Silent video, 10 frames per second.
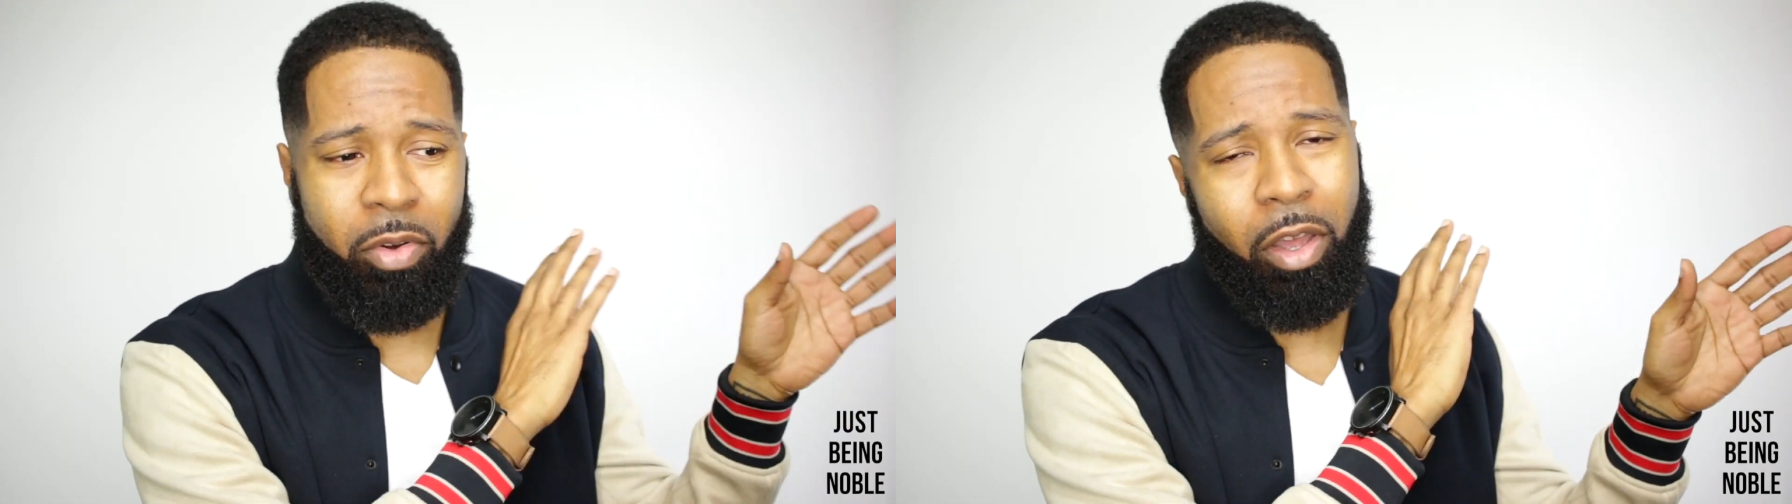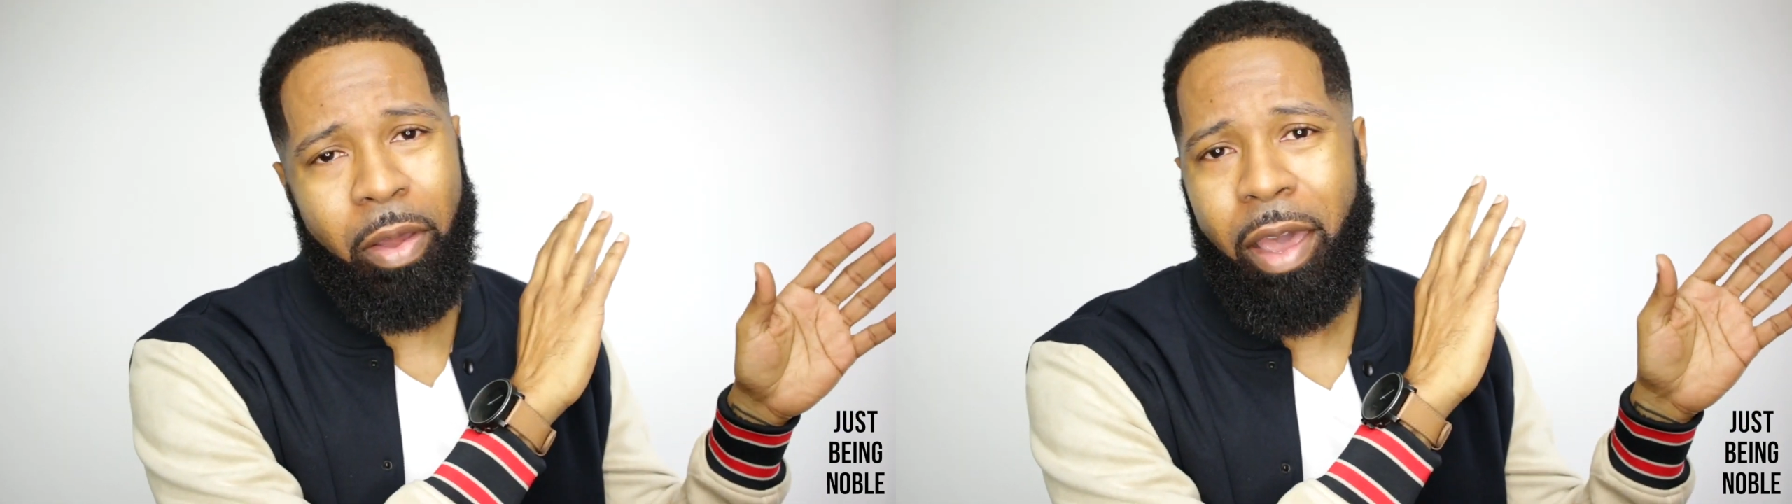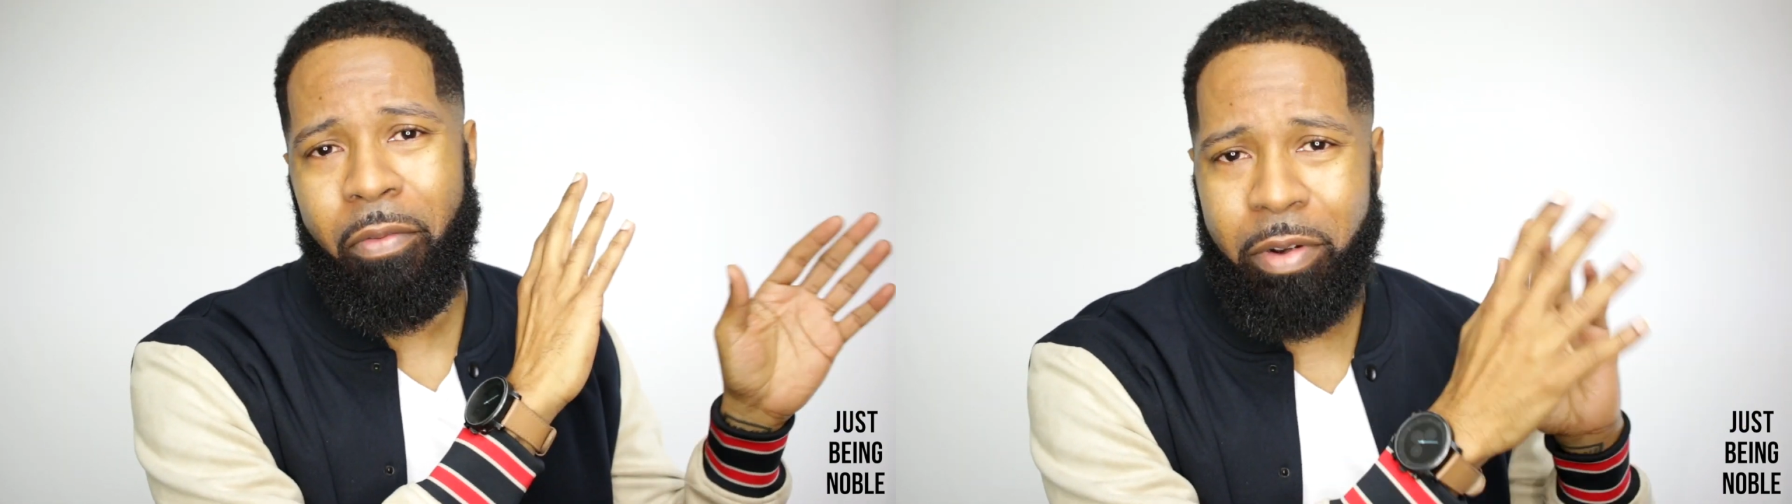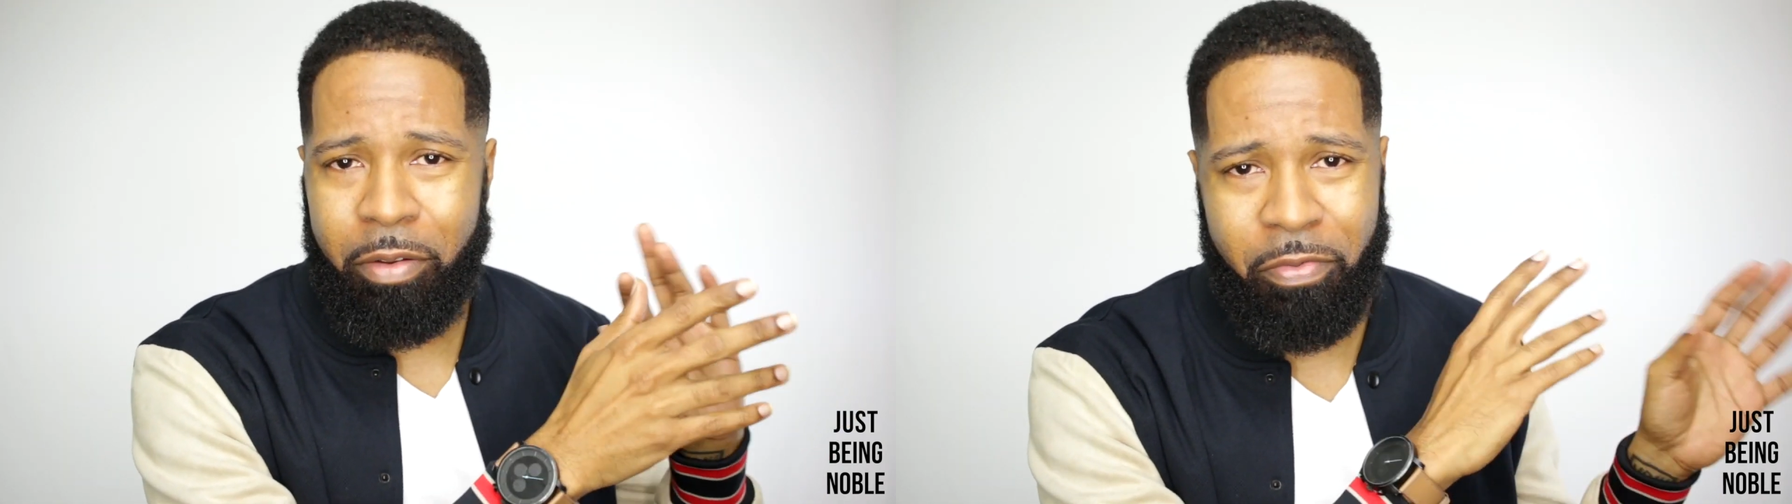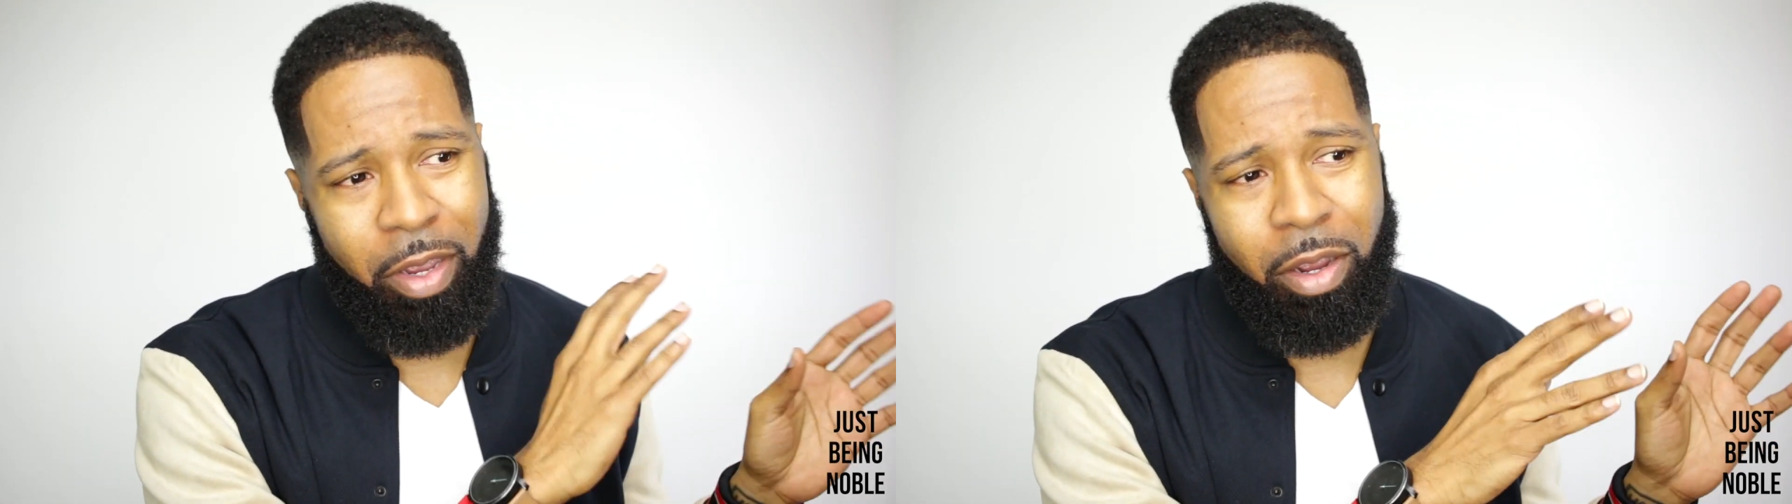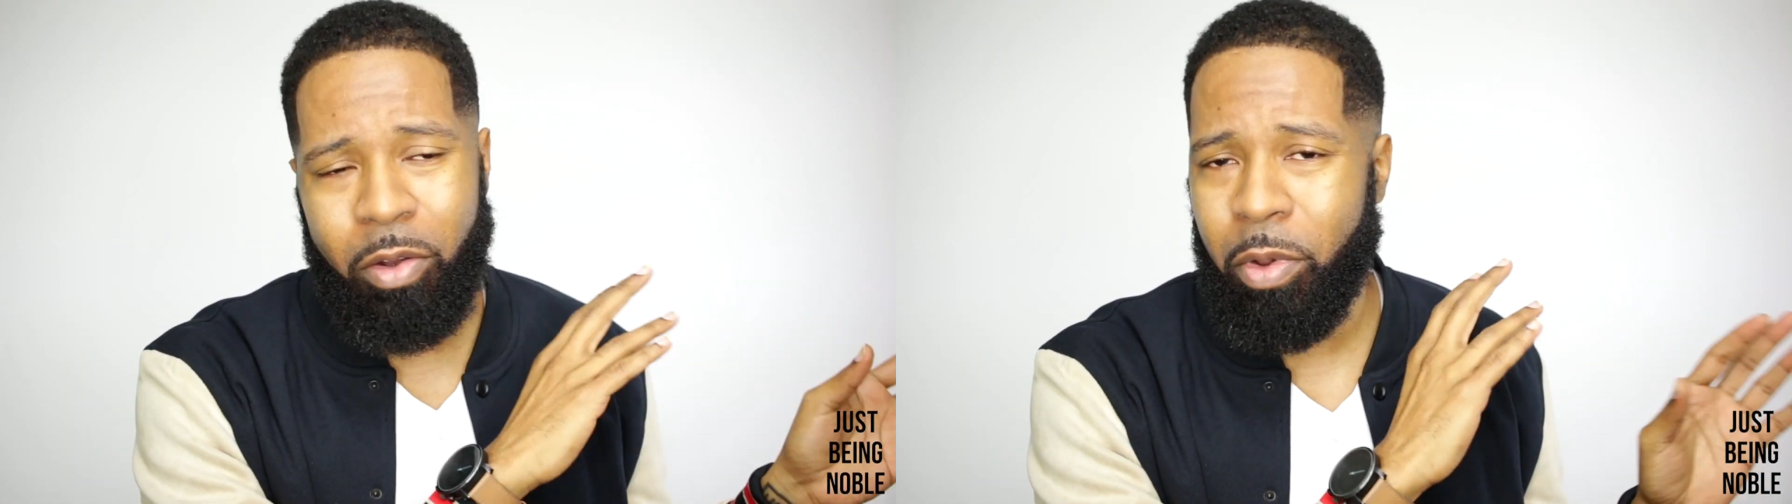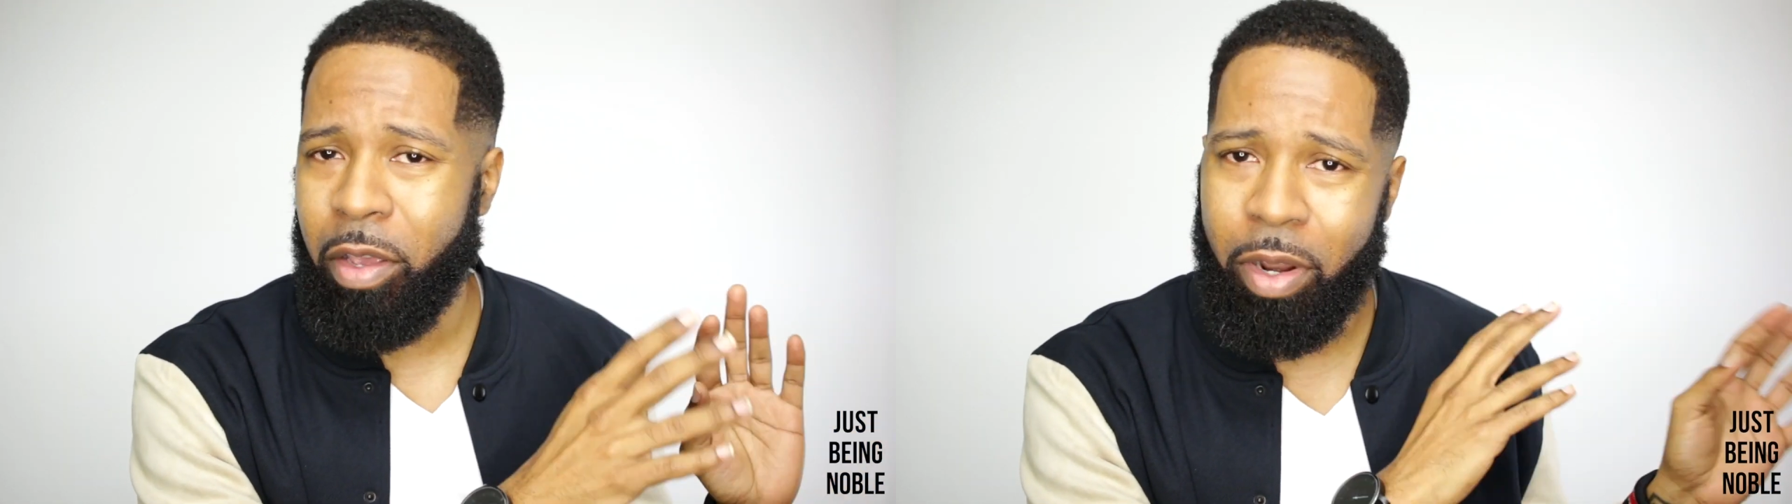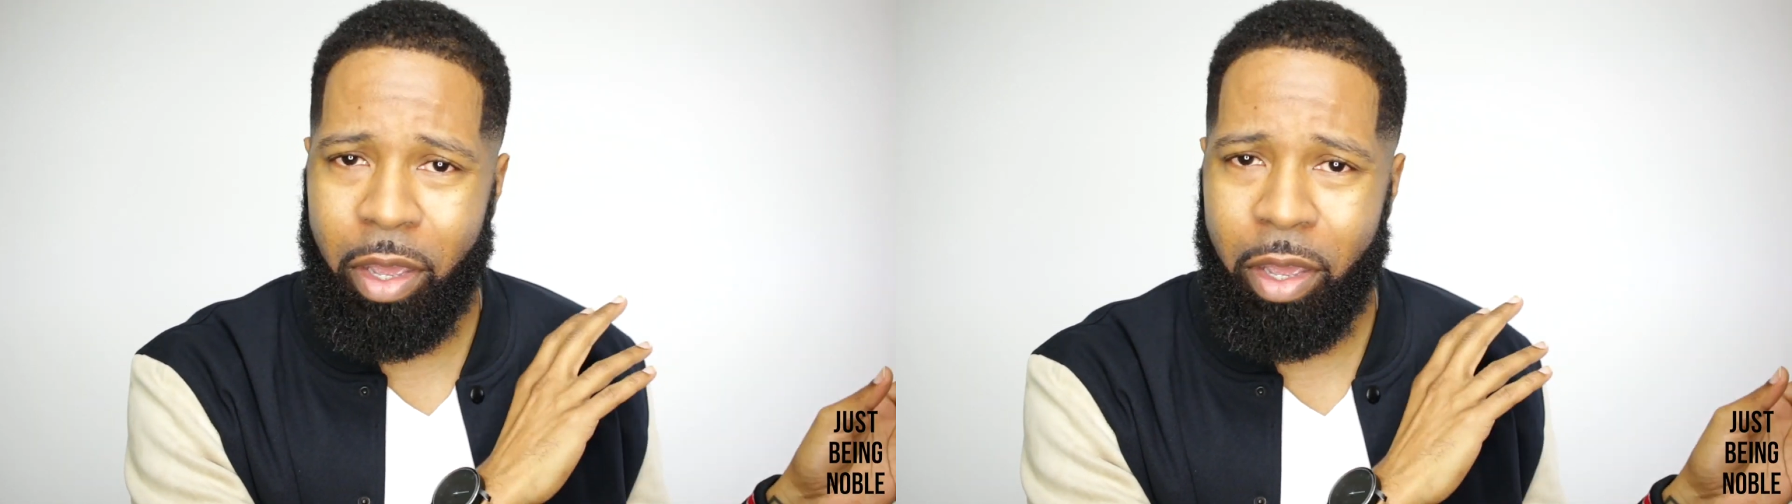you know, having an affair or whatever